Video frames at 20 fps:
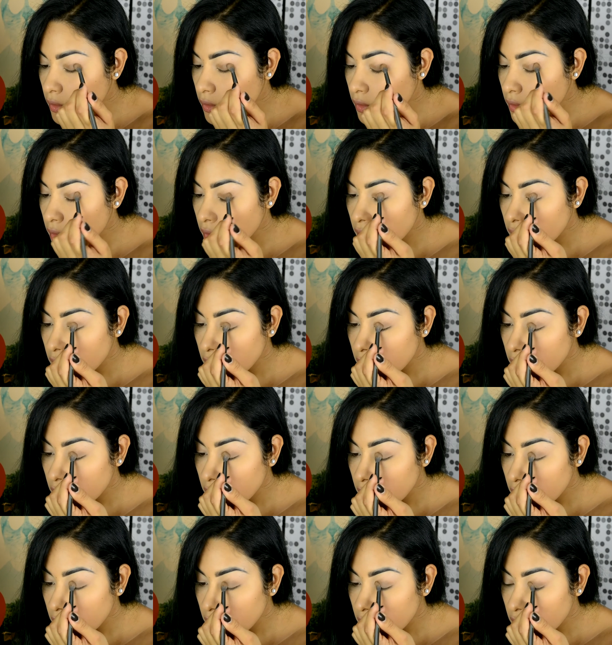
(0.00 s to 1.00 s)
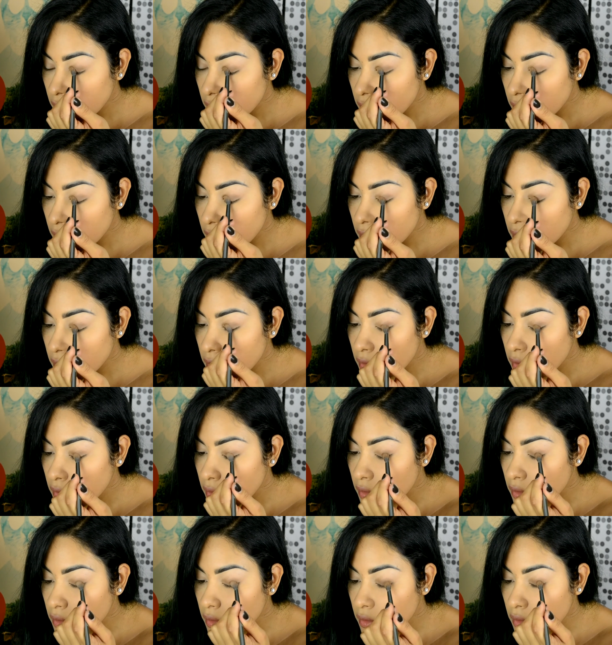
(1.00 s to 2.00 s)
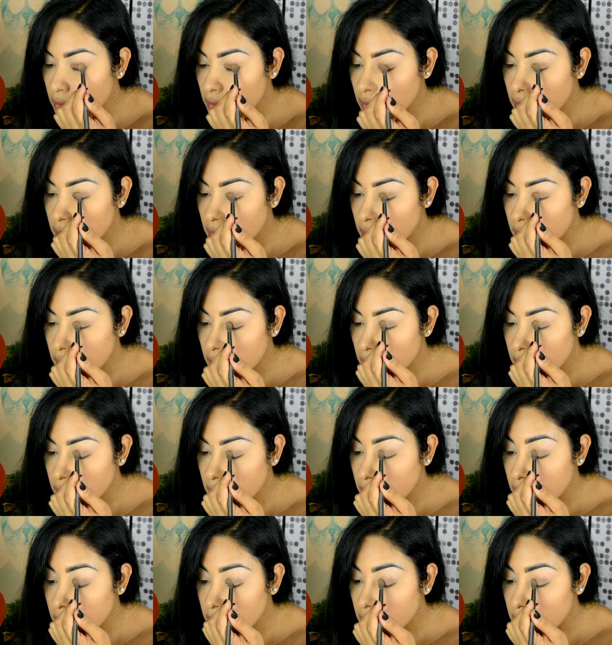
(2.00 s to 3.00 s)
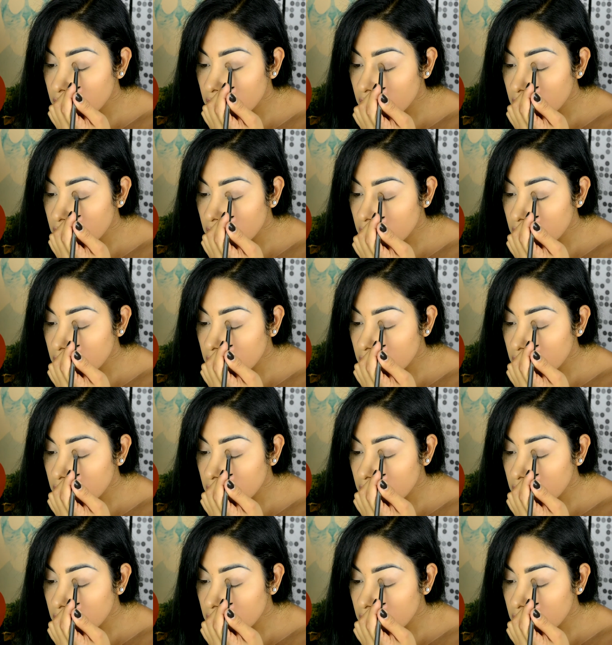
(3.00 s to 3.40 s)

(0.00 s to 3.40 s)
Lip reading: [no speech]